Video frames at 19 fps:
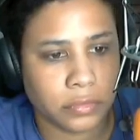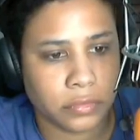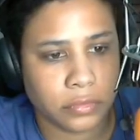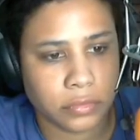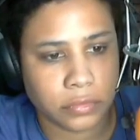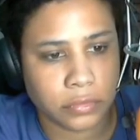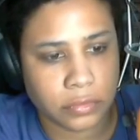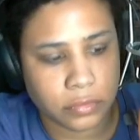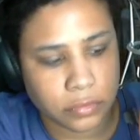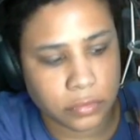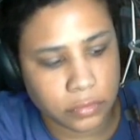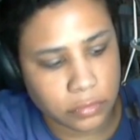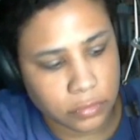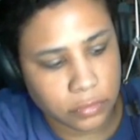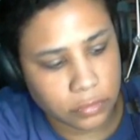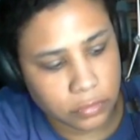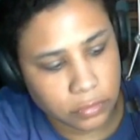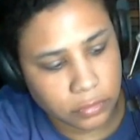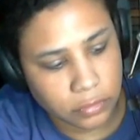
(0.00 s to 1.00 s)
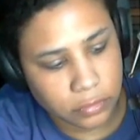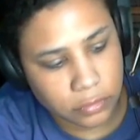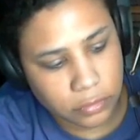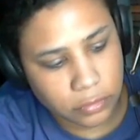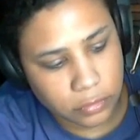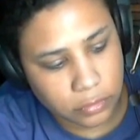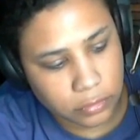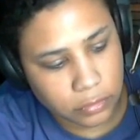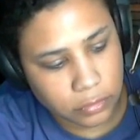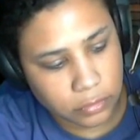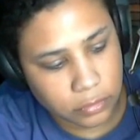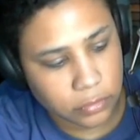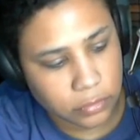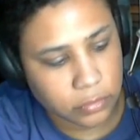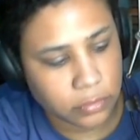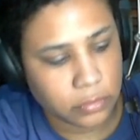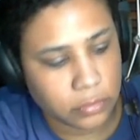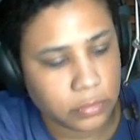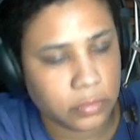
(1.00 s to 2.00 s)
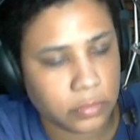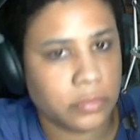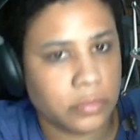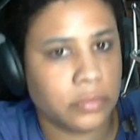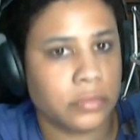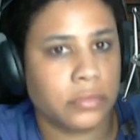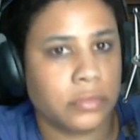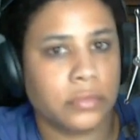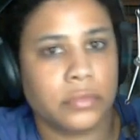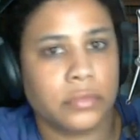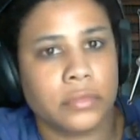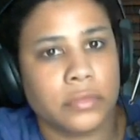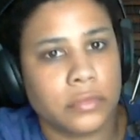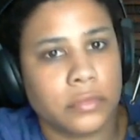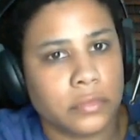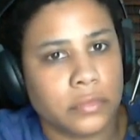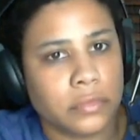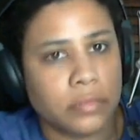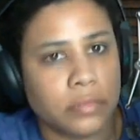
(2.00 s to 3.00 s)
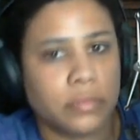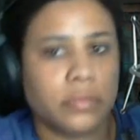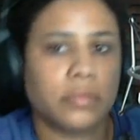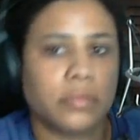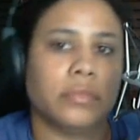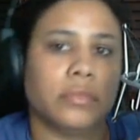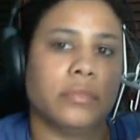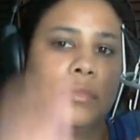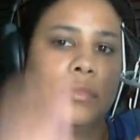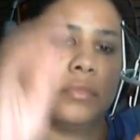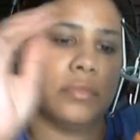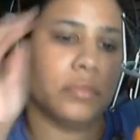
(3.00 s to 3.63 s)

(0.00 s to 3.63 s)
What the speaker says: The person shown says nothing.